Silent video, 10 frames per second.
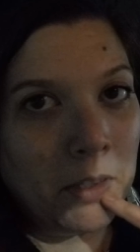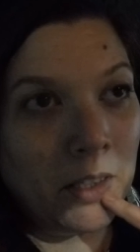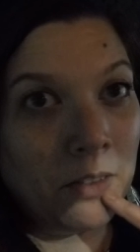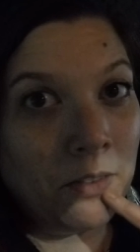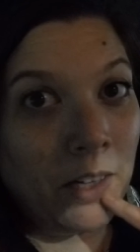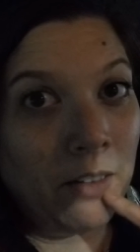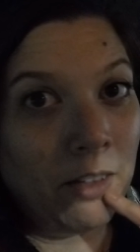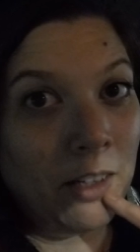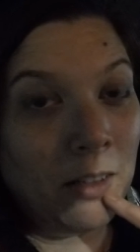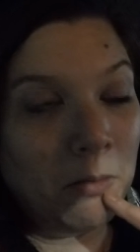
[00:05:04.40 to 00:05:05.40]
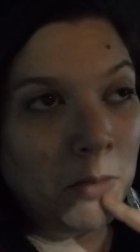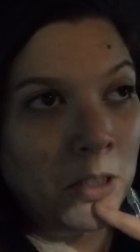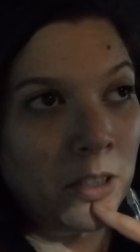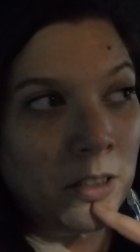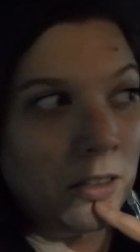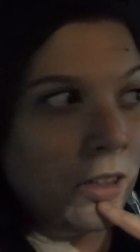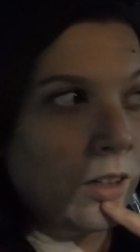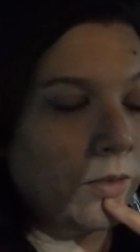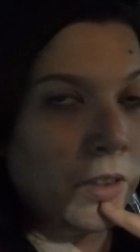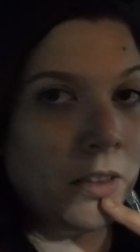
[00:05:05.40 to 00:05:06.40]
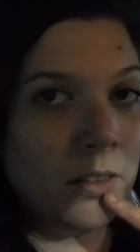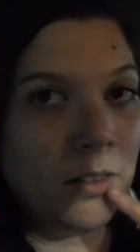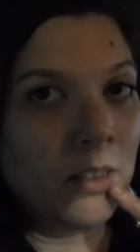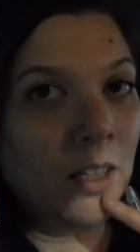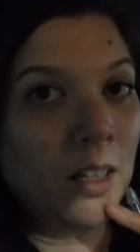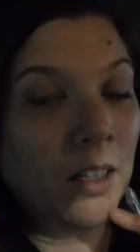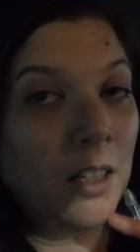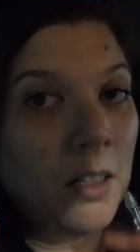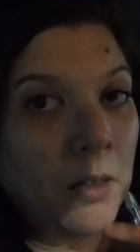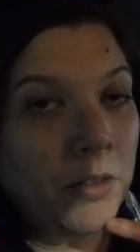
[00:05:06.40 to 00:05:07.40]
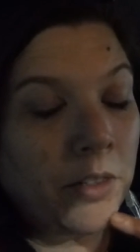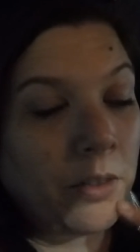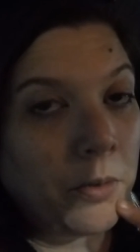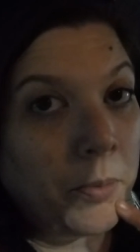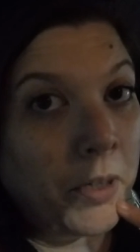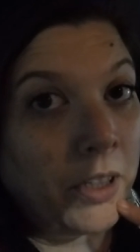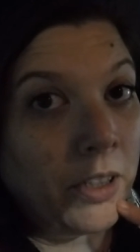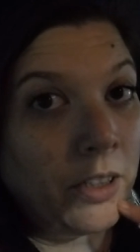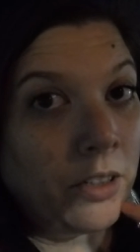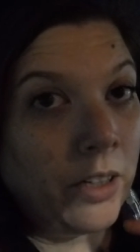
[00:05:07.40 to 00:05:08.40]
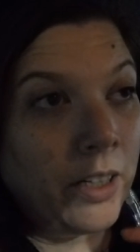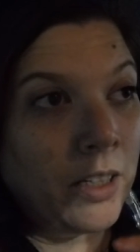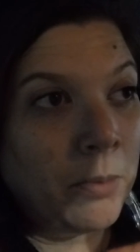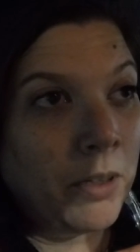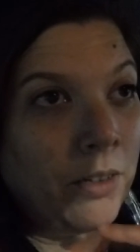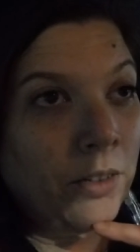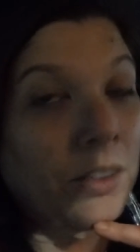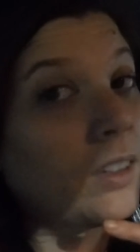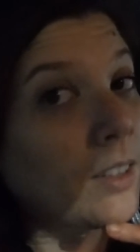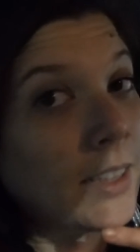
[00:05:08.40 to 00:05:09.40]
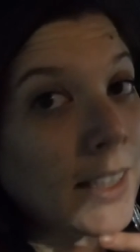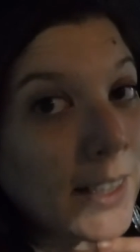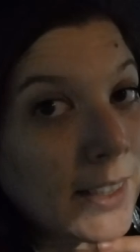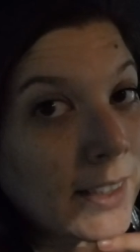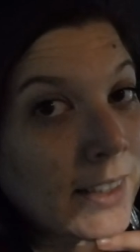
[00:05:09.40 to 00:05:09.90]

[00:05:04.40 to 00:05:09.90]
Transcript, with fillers: at like 5 a.m., which is not fun. So we're probably going to try to get to bed early tonight,